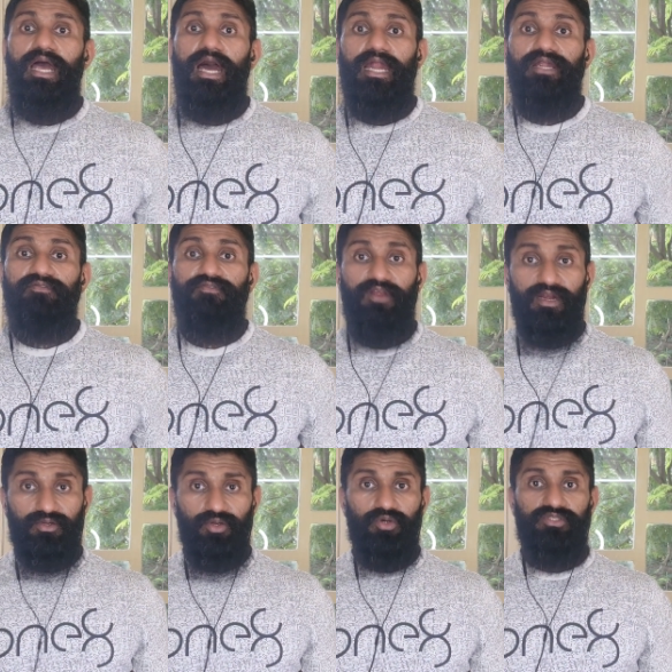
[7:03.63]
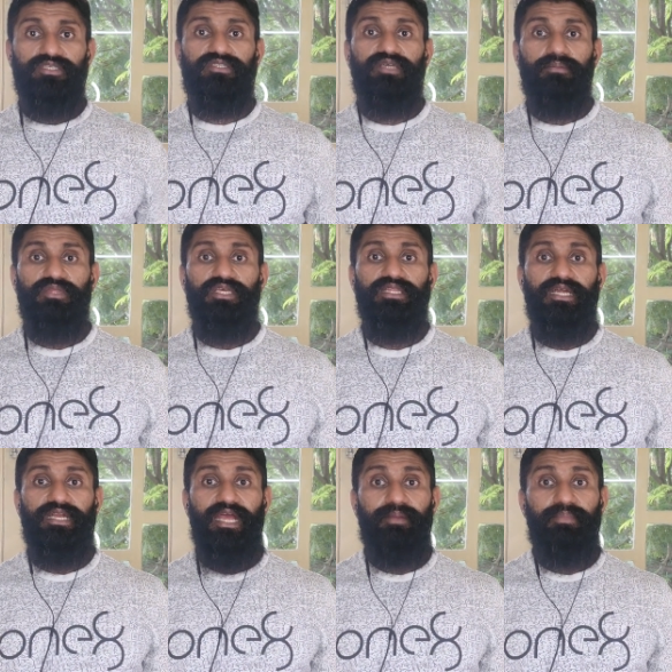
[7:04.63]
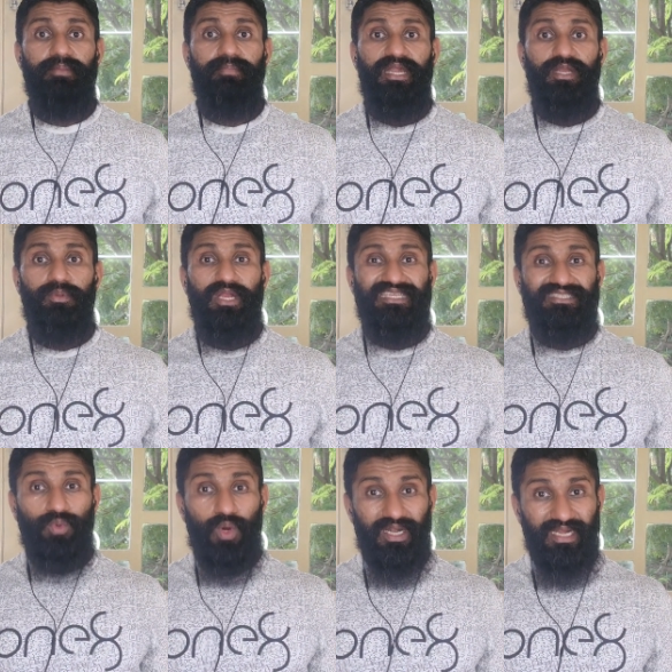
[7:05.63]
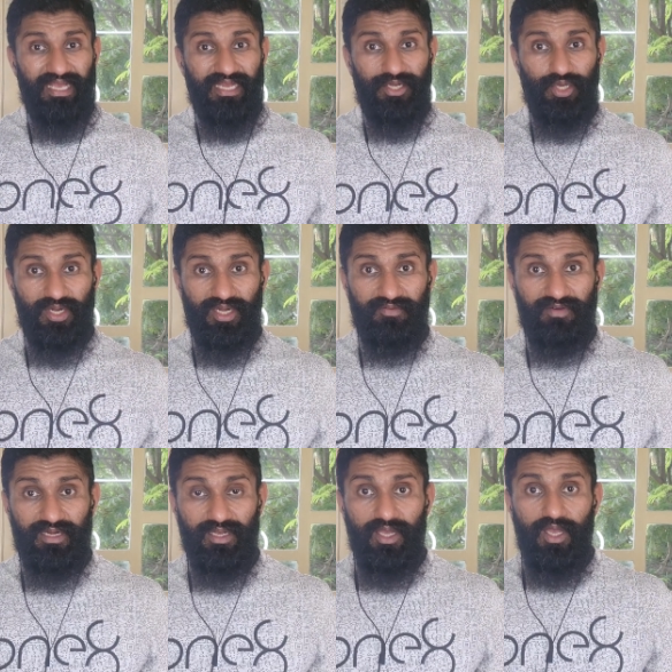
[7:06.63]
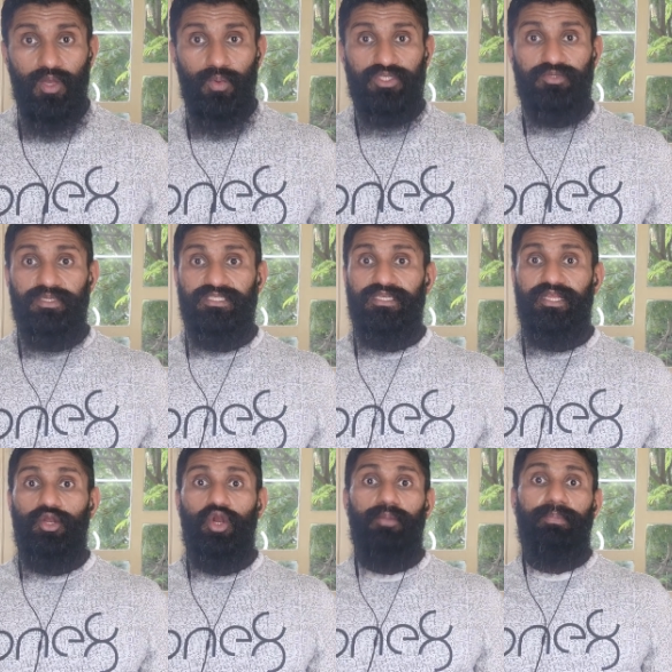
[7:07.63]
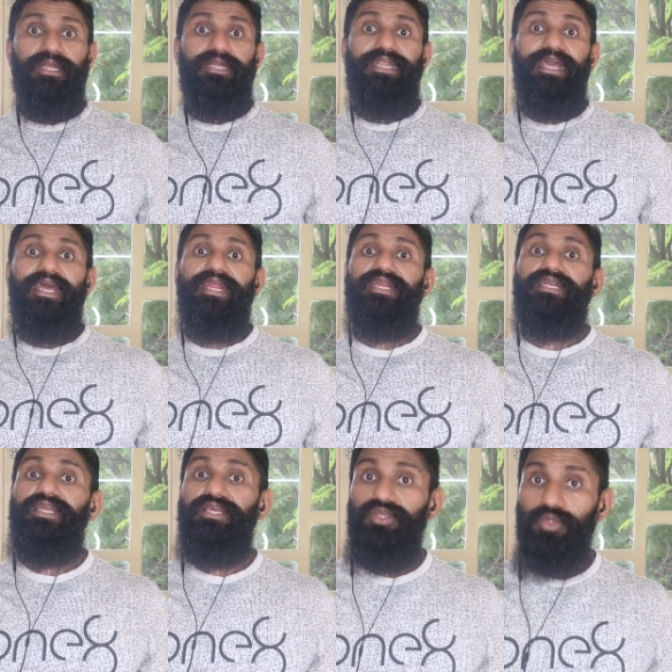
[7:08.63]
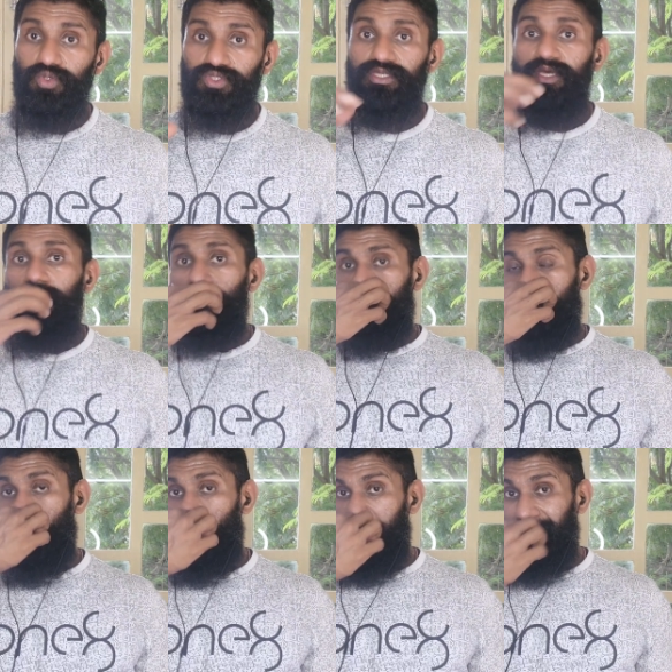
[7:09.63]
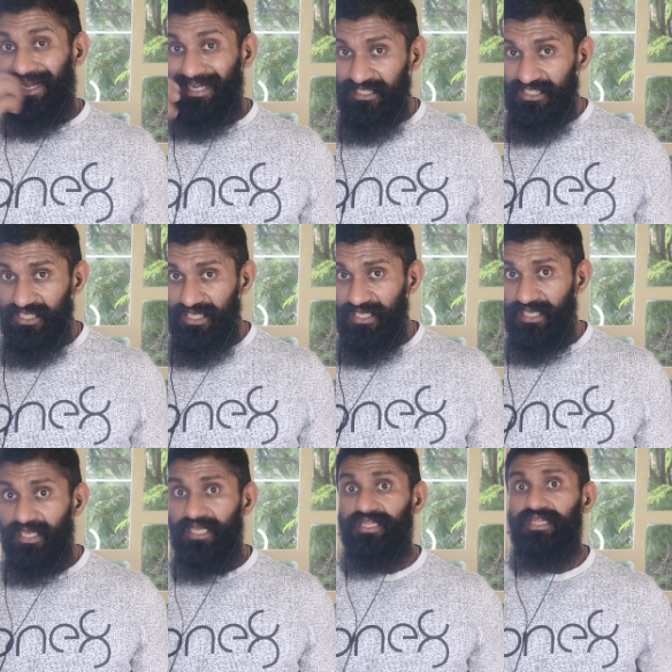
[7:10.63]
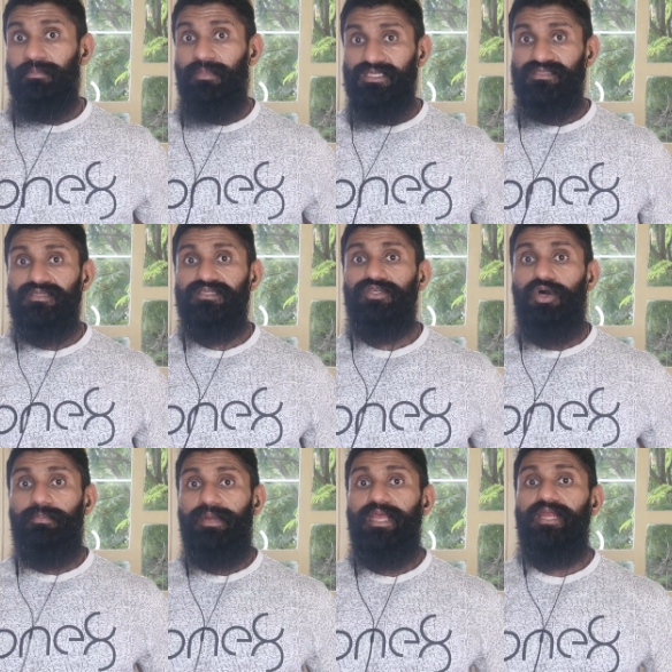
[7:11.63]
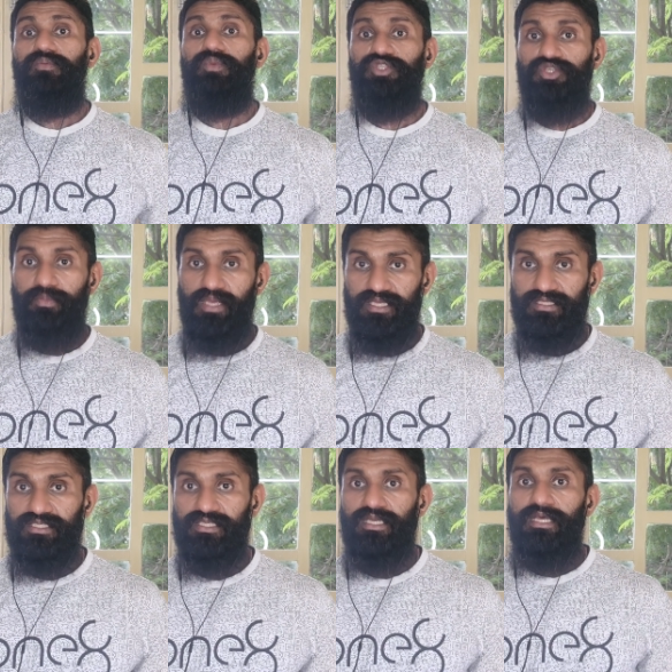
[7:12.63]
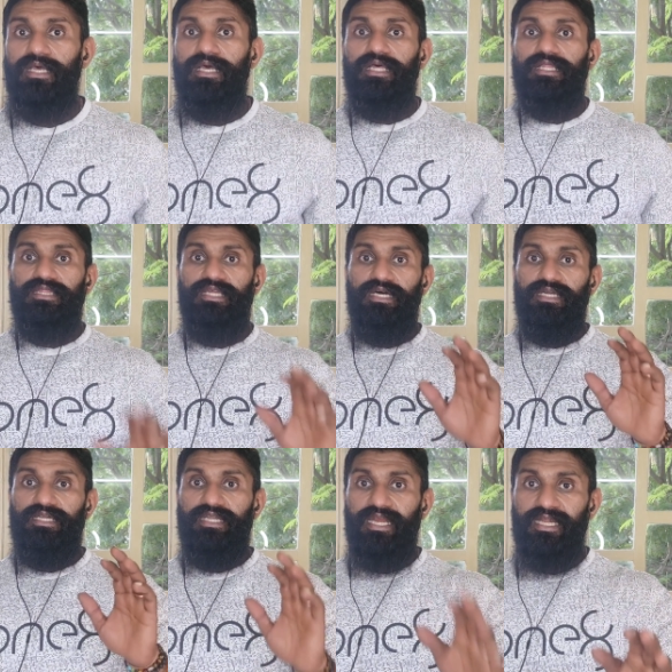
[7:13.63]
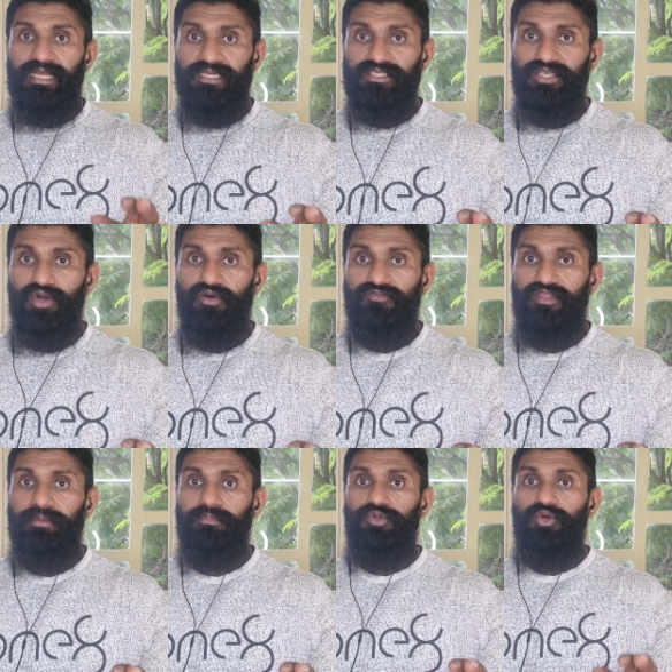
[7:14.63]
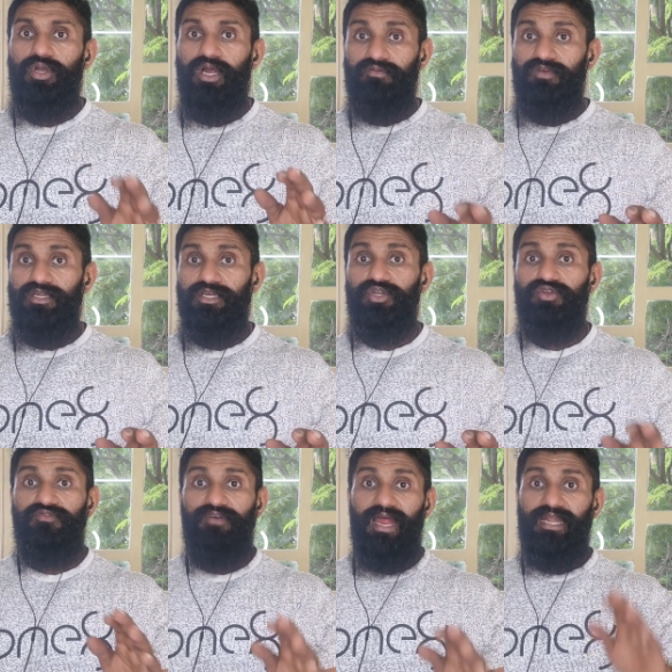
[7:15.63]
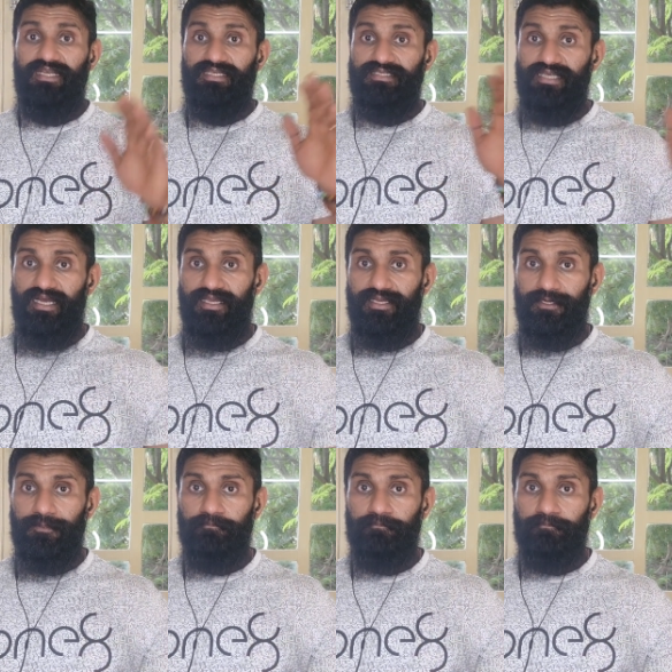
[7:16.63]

And fructose is something that can be metabolized only in your liver, which means it cannot be directly used for energy in the muscles or brain, which means the tendency of them to convert into fat is higher.